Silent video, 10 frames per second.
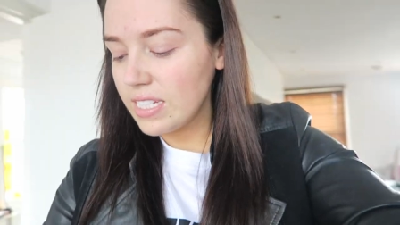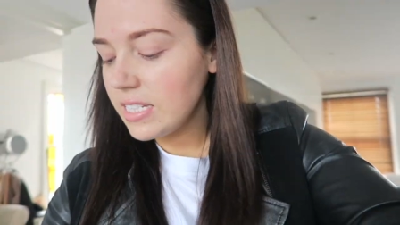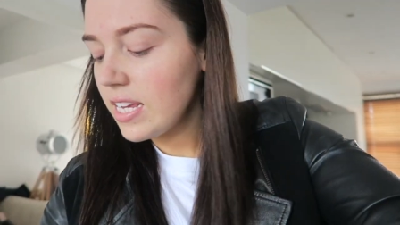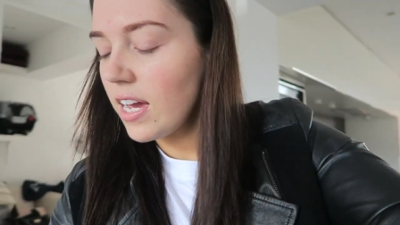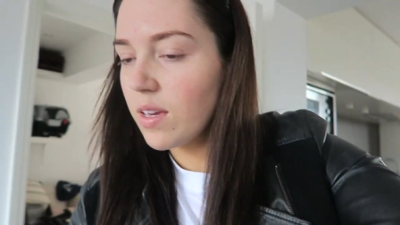this
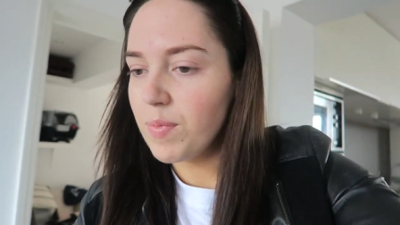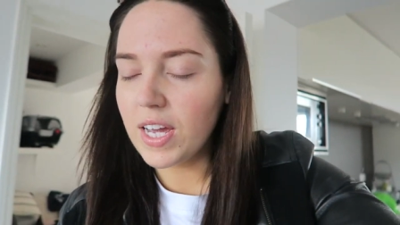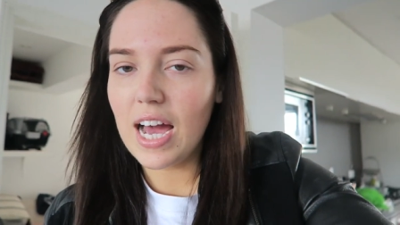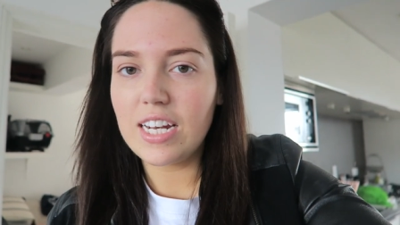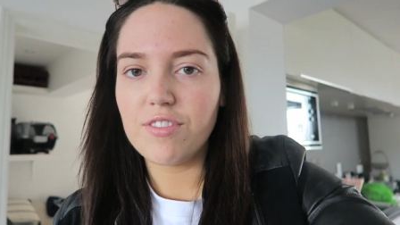is like my
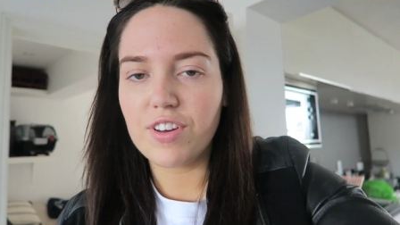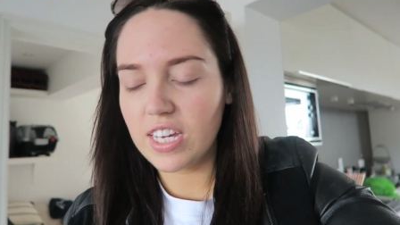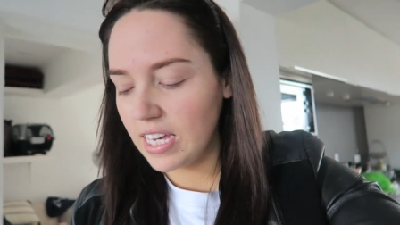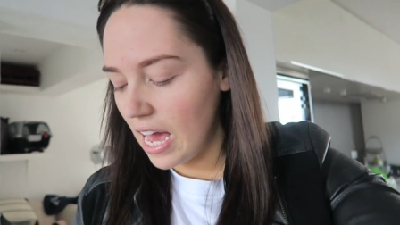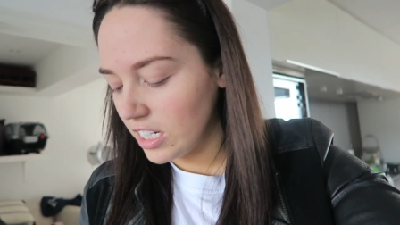kind of
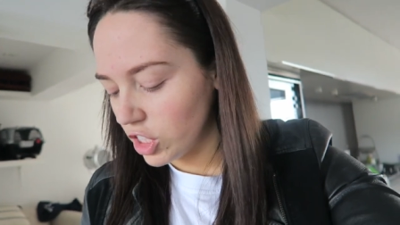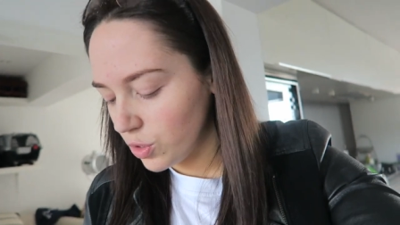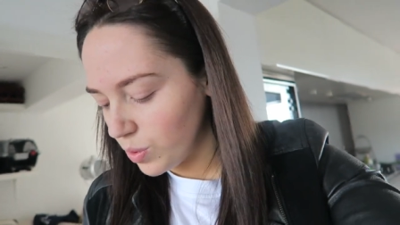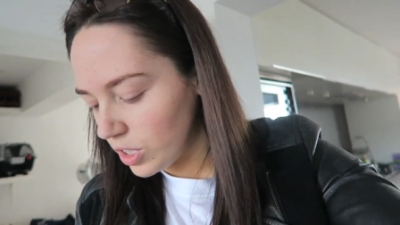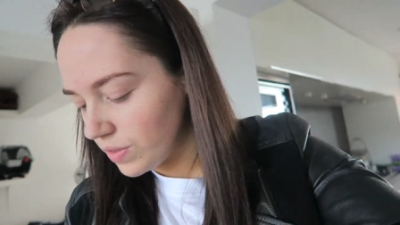
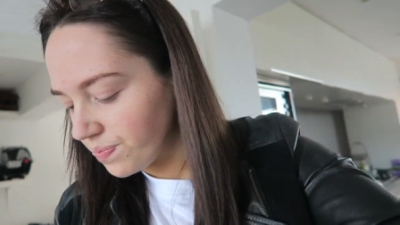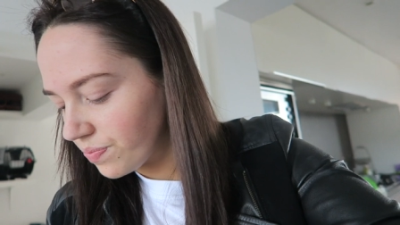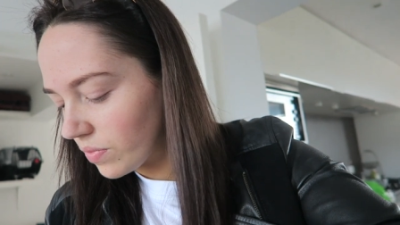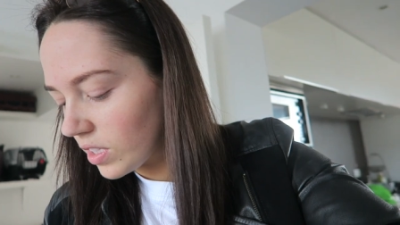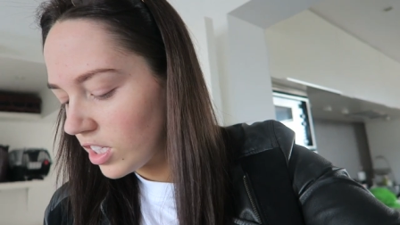casual
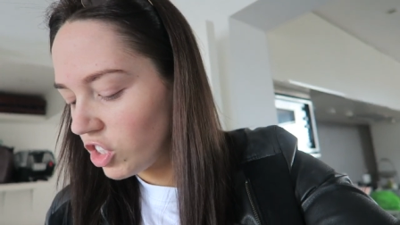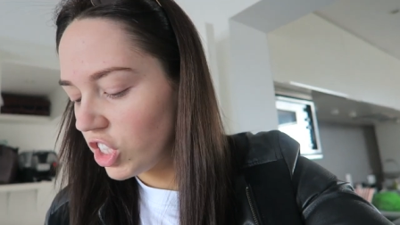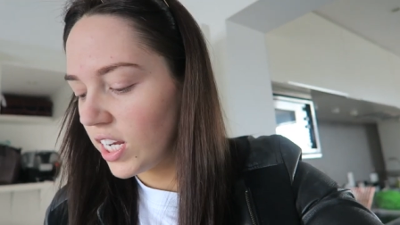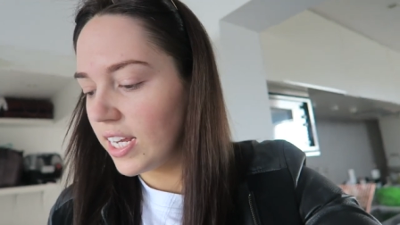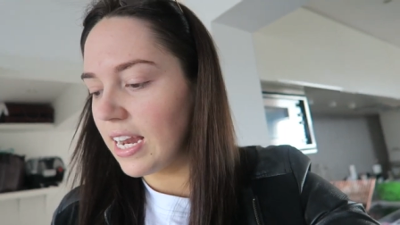
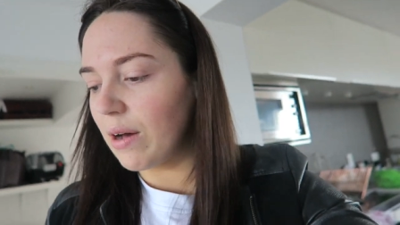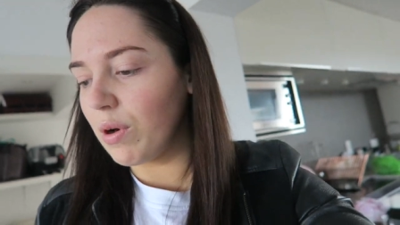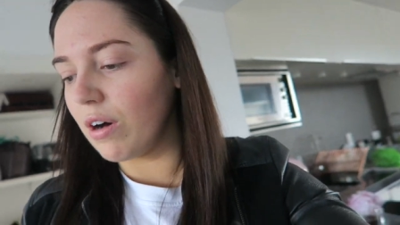chilling out